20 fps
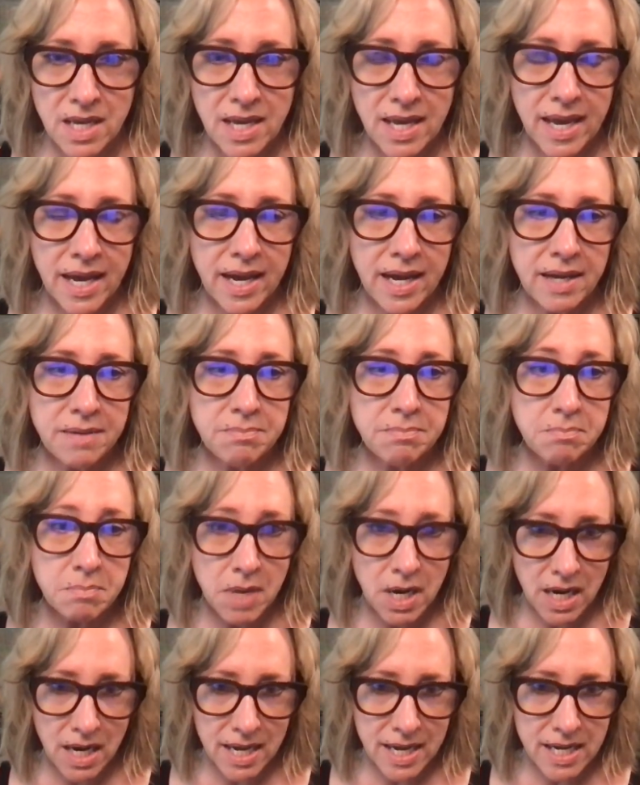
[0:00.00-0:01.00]
And
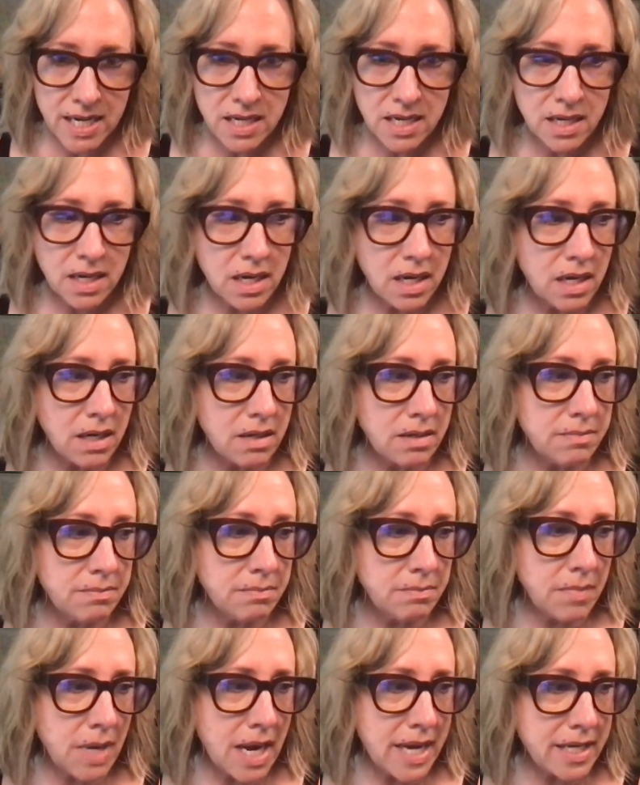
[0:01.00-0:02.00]
my
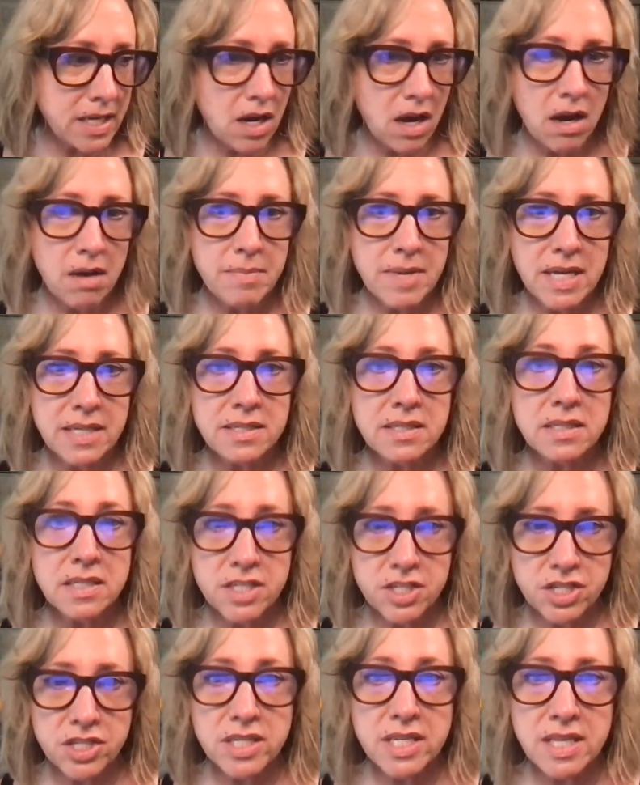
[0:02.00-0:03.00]
comment
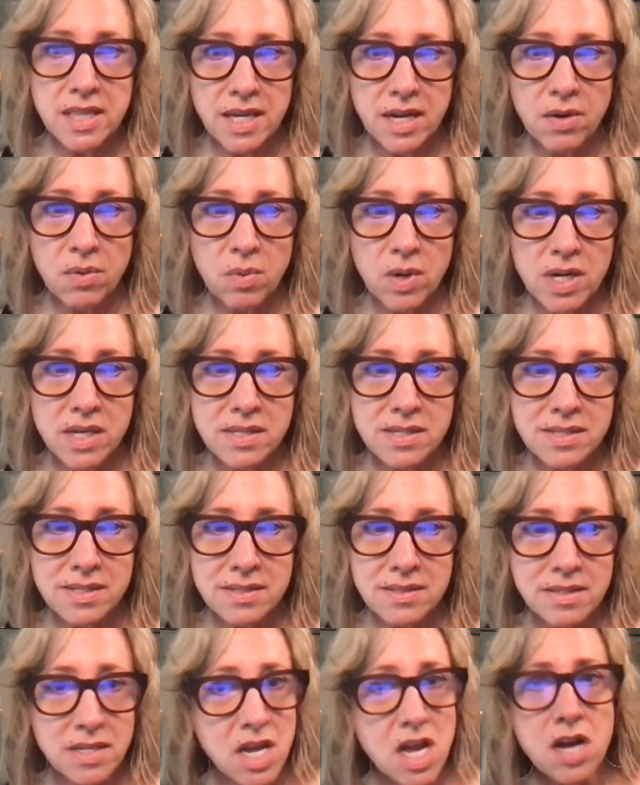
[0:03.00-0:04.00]
initially there was,
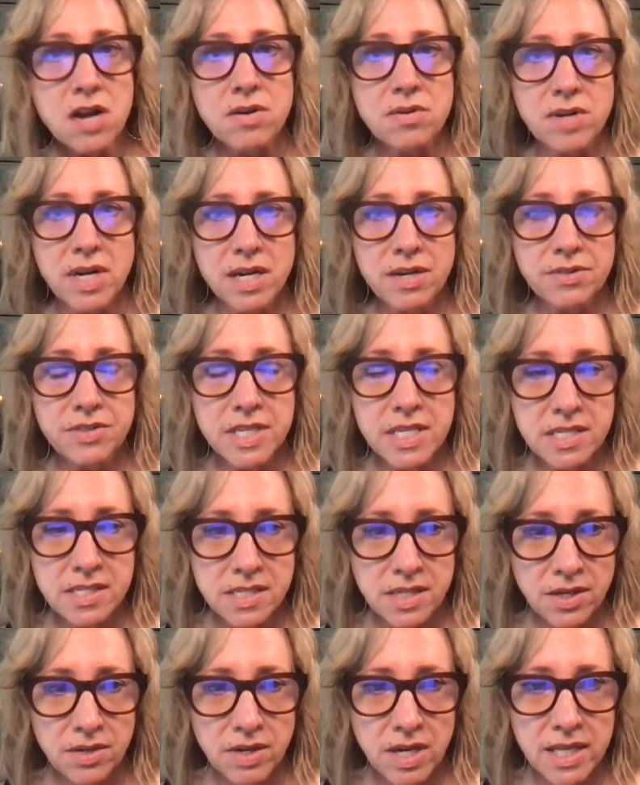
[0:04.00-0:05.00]
no, I don't think
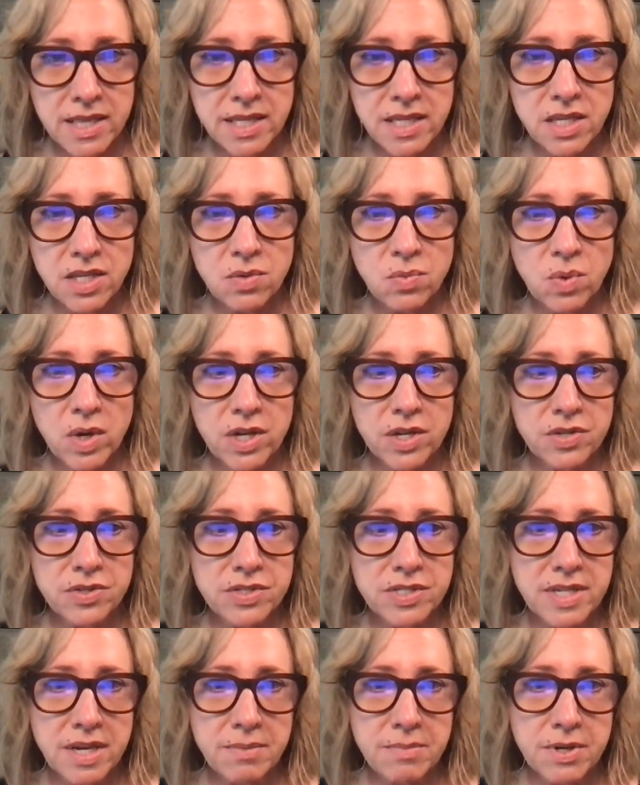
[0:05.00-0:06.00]
so. I think you want your
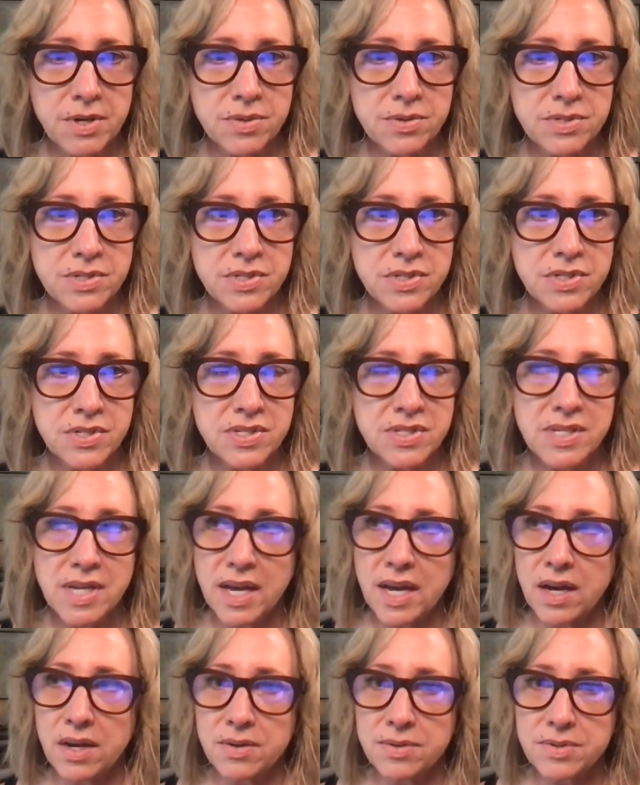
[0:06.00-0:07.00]
demos to
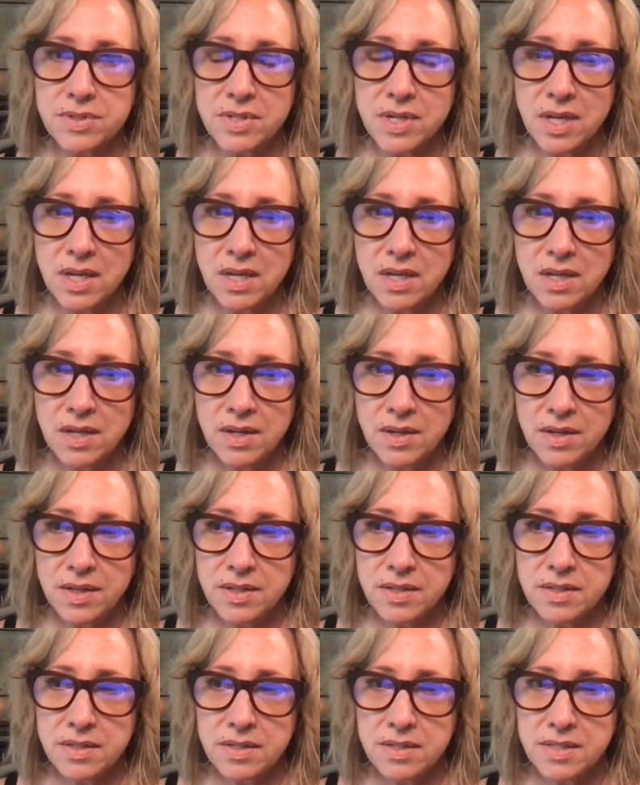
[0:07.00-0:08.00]
sound
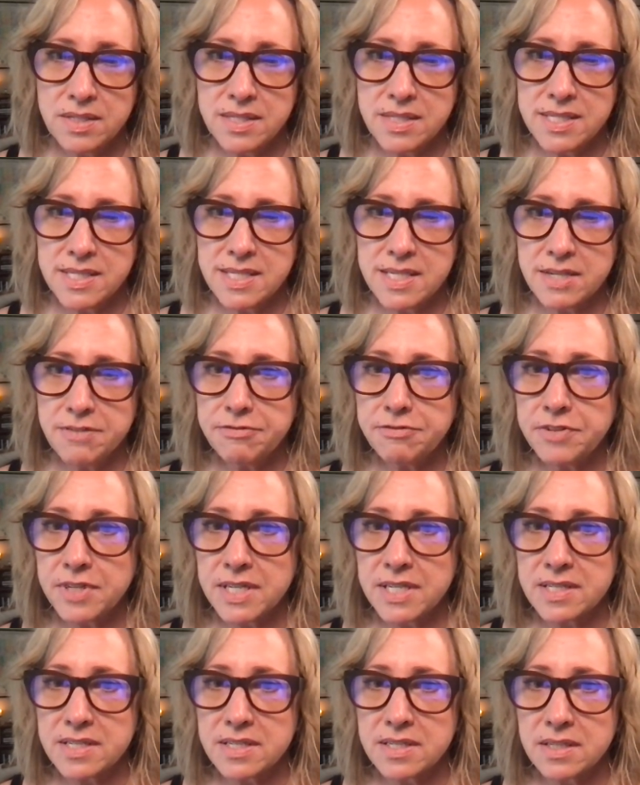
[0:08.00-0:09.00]

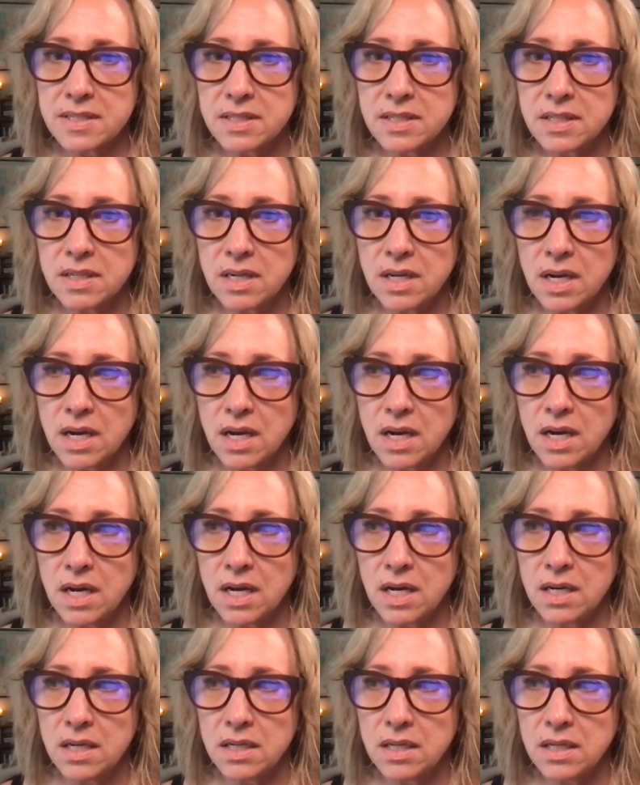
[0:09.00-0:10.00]
different.
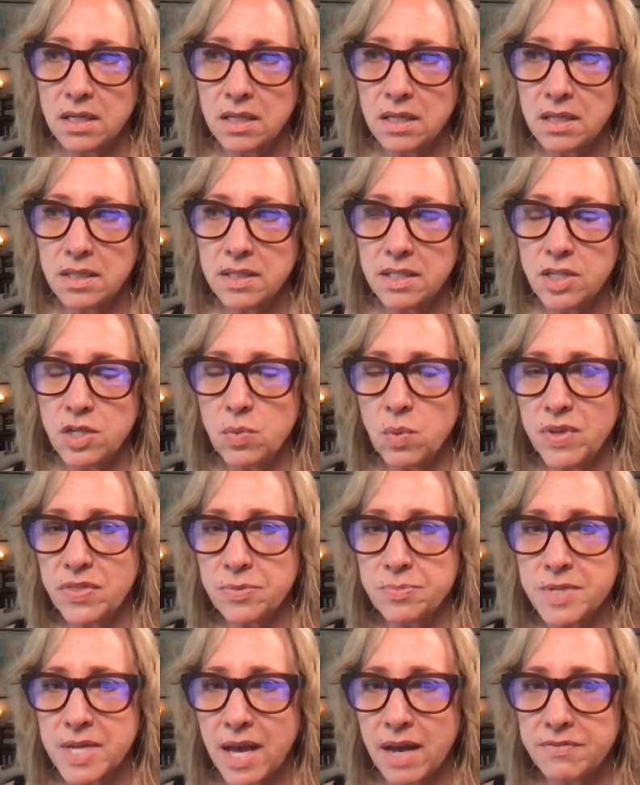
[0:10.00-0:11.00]
You want
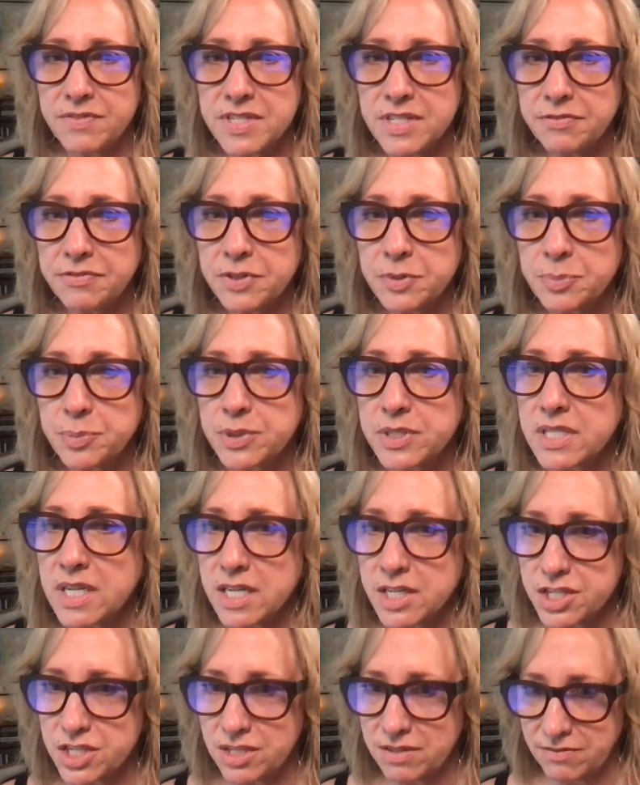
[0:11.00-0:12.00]
them to have different
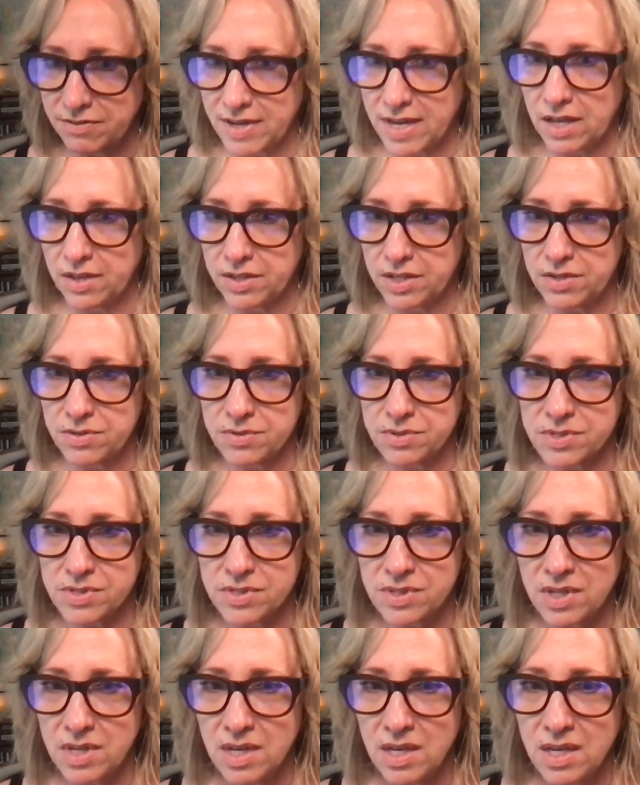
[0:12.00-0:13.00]
production
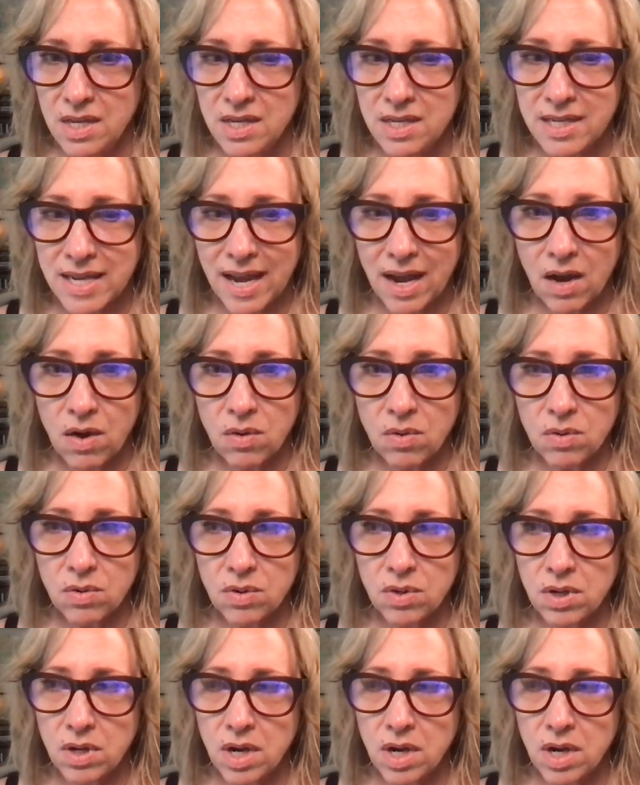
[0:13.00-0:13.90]
values. Now,